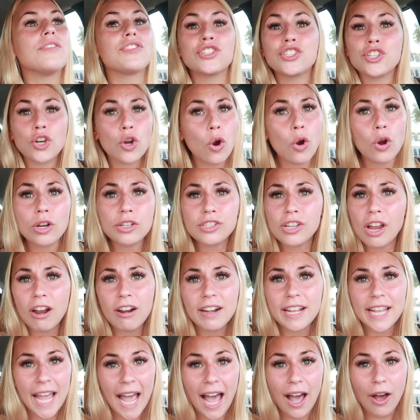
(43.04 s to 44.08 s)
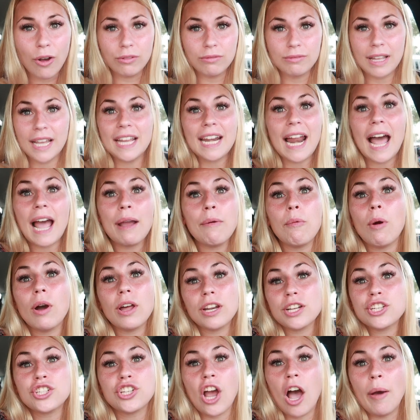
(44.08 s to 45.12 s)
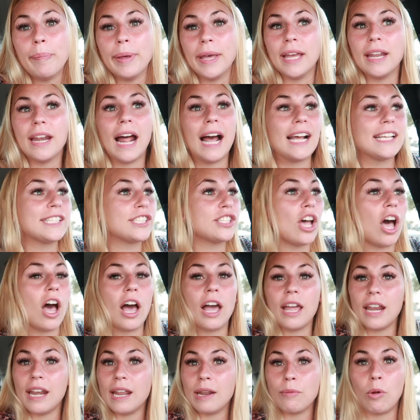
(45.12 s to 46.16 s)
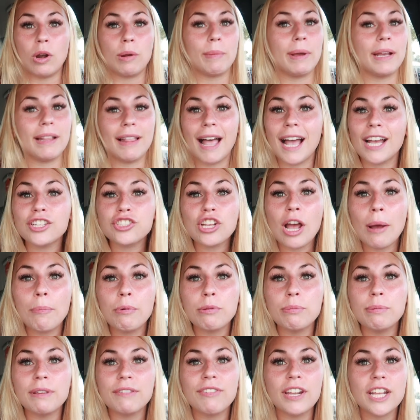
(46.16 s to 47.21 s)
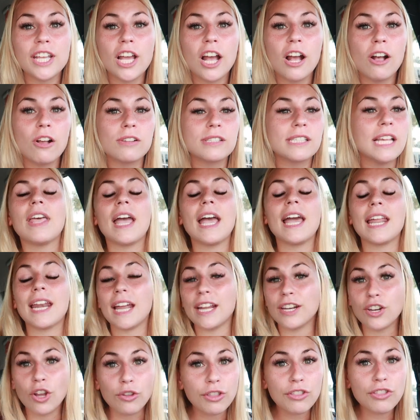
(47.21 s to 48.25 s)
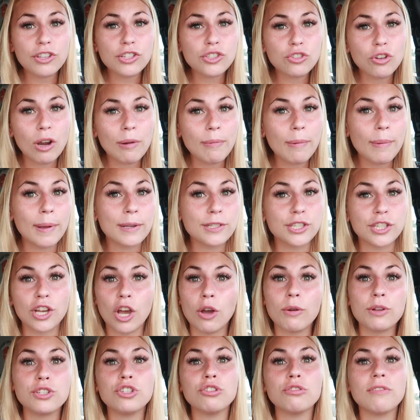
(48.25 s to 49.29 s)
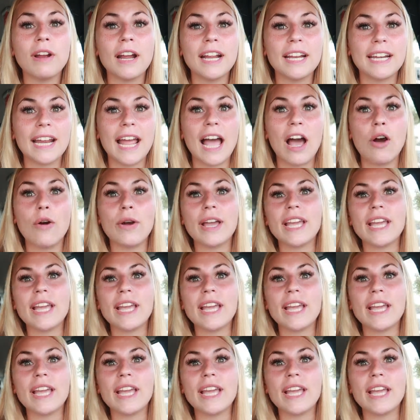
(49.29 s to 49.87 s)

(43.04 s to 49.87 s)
The decor's already out, and I want to shop it. I saw it in one of my last Shop With Me videos, and I know that the store I'm about to go into right now